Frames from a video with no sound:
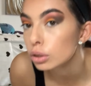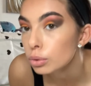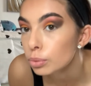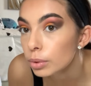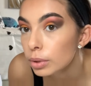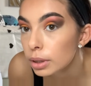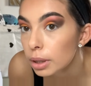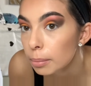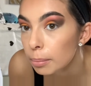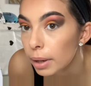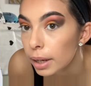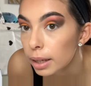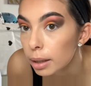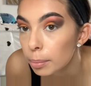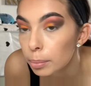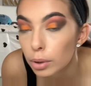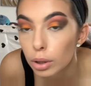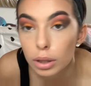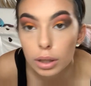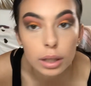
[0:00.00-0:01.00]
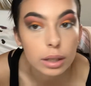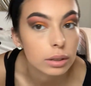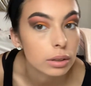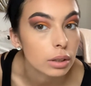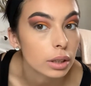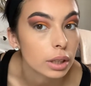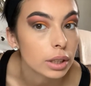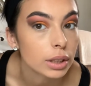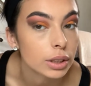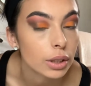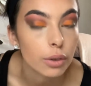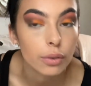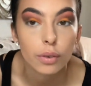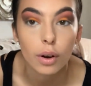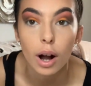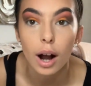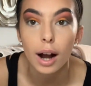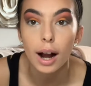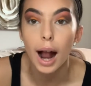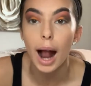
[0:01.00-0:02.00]
is what the makeup look is looking so
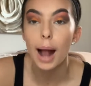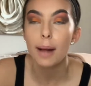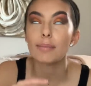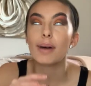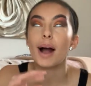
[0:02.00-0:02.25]
far. I'm